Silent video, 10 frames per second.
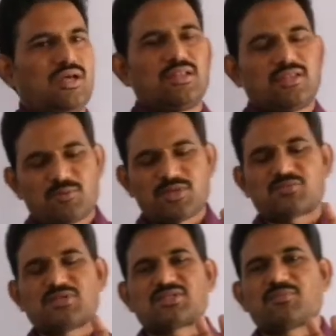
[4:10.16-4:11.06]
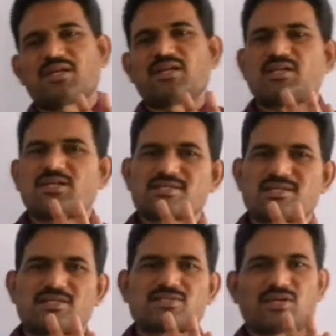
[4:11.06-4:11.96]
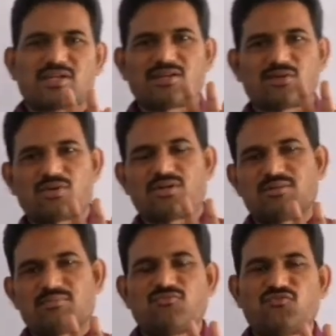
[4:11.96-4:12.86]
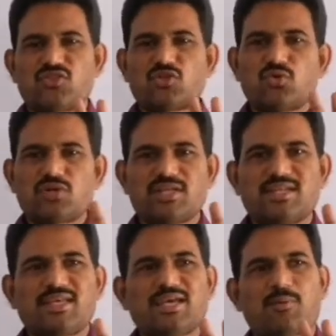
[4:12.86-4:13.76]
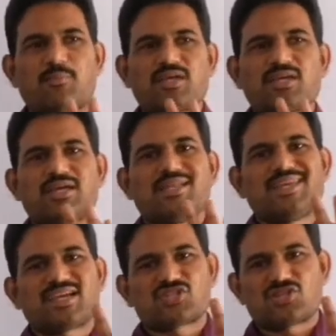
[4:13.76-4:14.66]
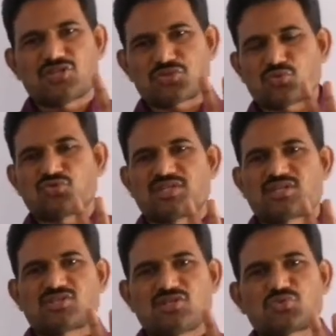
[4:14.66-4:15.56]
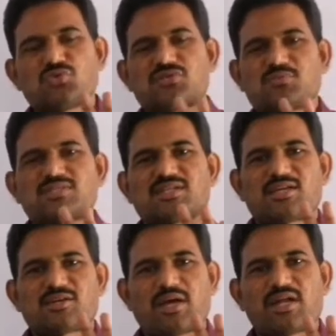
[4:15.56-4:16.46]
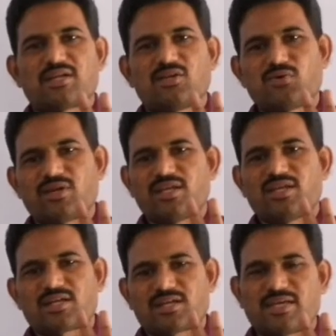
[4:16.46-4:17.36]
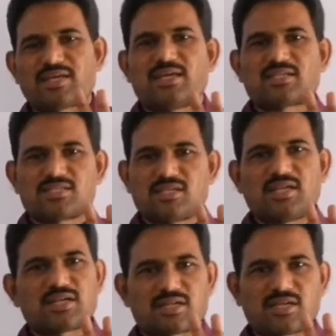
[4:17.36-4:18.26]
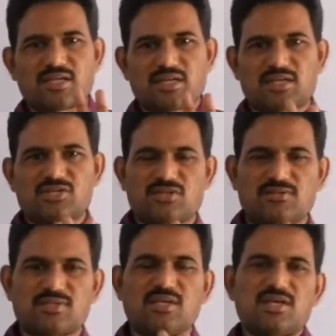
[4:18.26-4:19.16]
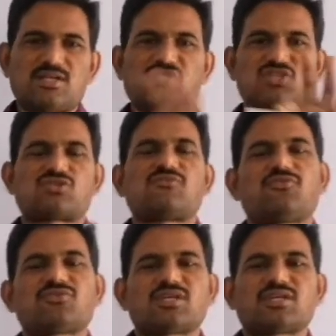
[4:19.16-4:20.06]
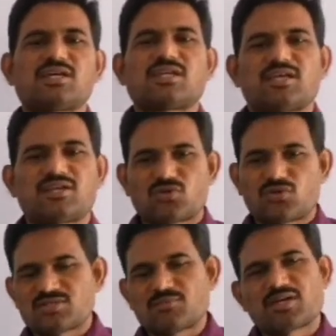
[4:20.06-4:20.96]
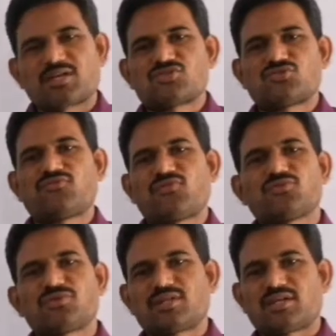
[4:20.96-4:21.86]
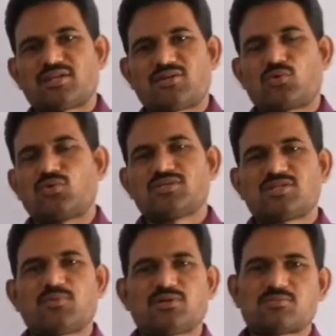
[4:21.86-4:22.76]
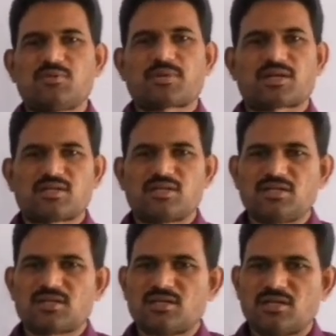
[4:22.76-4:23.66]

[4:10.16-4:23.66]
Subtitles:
there must be some current inside this iron rod without applying any external source. External source means like a battery or any external electrical connections. Just if you are taking an iron rod, some current should flow through that iron rod. Is it possible practically?